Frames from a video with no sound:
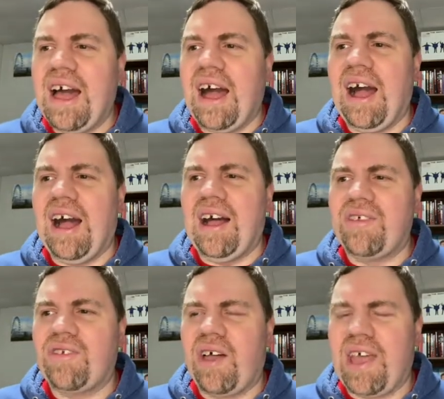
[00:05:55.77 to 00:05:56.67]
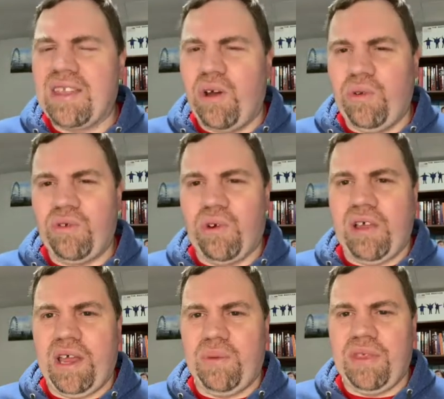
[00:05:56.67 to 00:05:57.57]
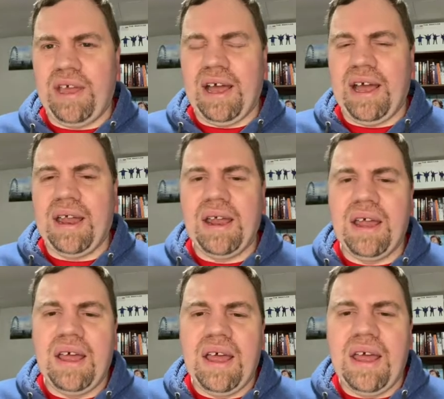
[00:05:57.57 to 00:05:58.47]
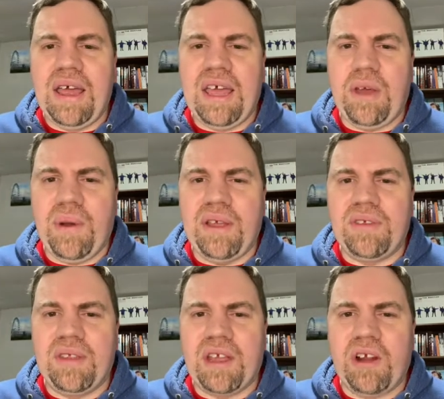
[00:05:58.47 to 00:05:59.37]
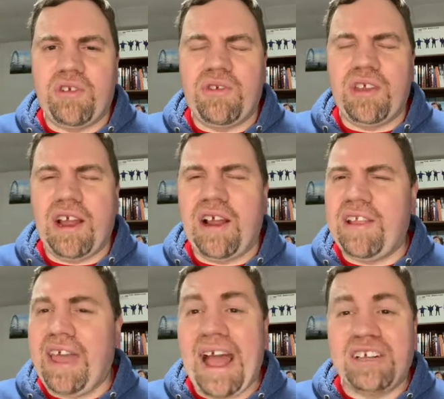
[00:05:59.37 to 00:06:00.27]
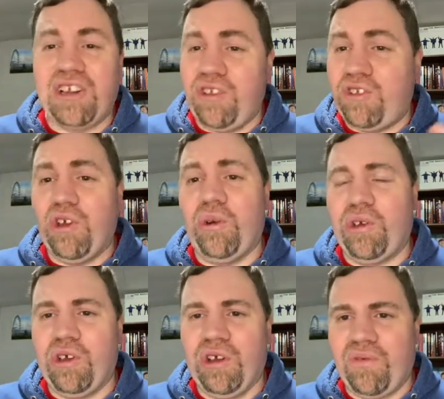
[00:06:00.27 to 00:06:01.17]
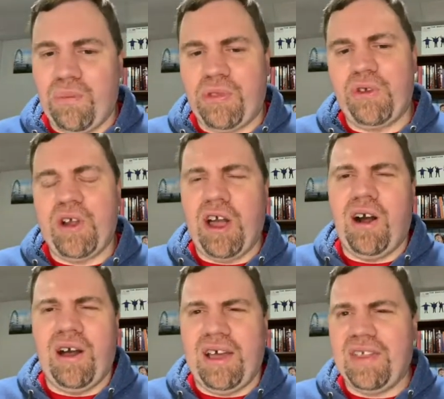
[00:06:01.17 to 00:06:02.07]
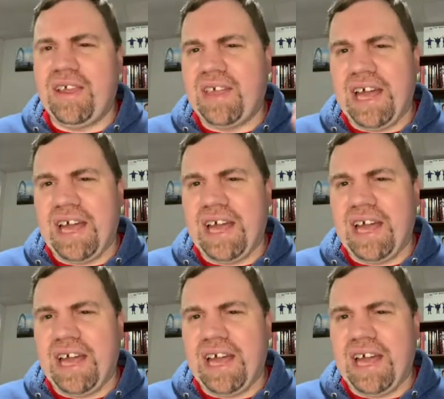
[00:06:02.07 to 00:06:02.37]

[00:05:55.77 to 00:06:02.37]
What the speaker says: So I like the whole storyline with that. Anyways, and the characters there. And the action is so good. From 3 on, I think the